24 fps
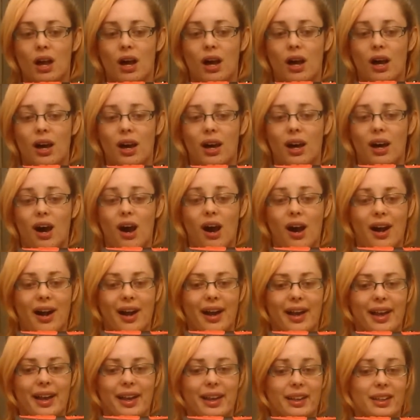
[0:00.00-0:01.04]

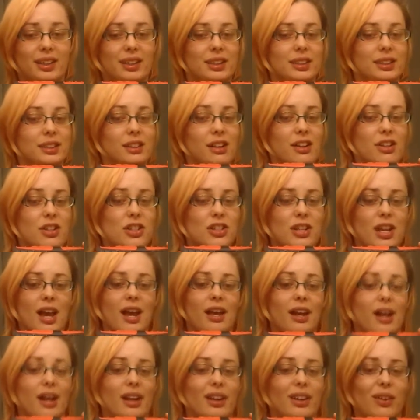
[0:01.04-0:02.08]
I searched
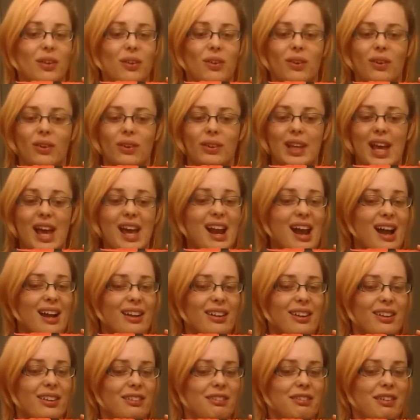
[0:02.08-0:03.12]
and I googled and I
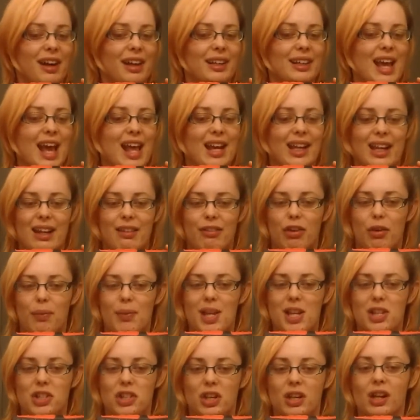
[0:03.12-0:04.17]
couldn't find any
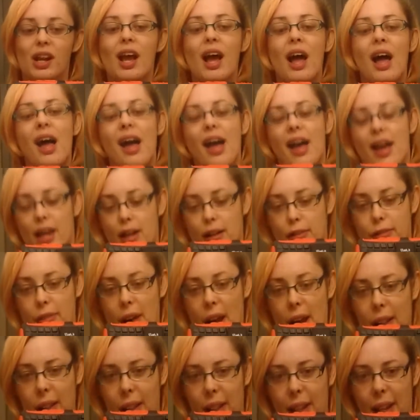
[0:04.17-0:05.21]
information, and it
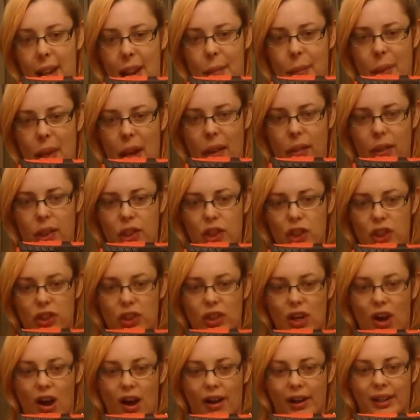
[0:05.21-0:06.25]
finally came down to just
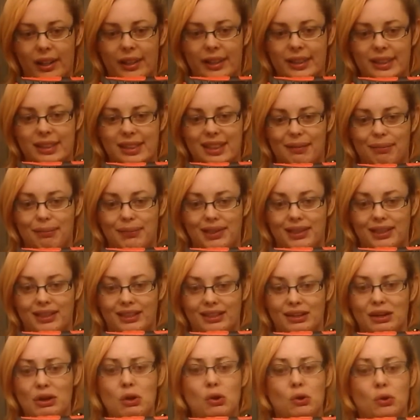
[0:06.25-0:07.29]
talking to
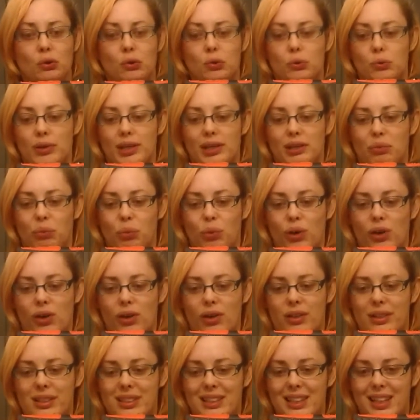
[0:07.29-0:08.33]
somebody who had
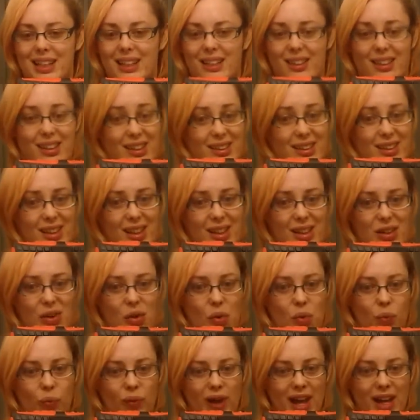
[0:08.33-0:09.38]
worked in London
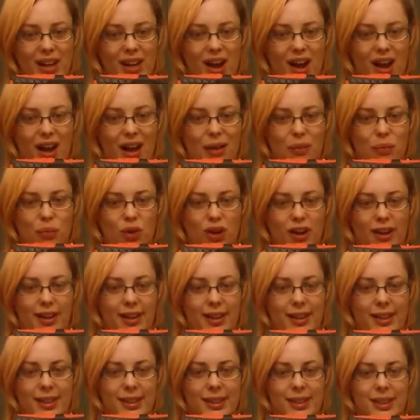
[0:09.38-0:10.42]
when I
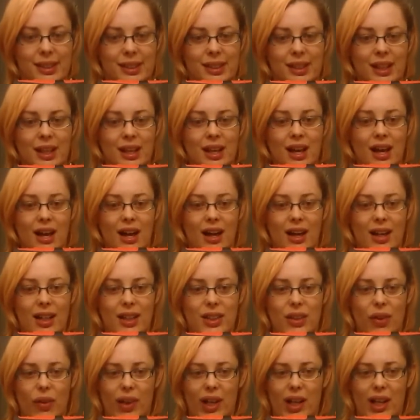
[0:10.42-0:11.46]
was
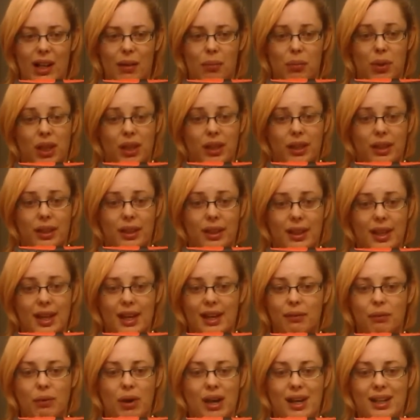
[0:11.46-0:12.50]
donating blood
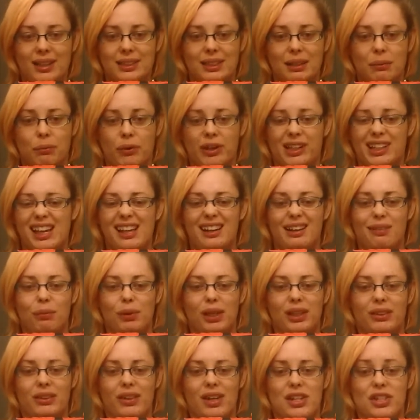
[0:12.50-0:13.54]
at some point at a
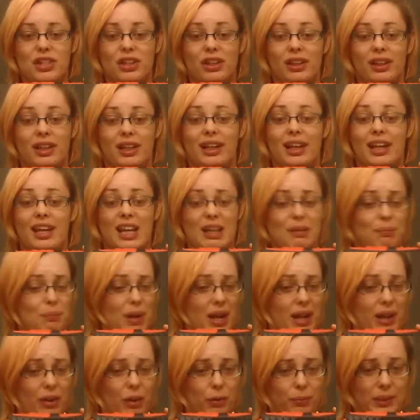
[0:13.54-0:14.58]
blood donation clinic in
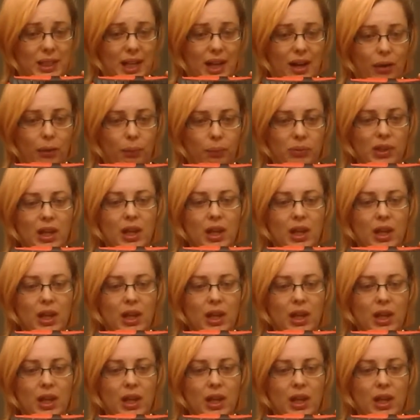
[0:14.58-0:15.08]
my hometown.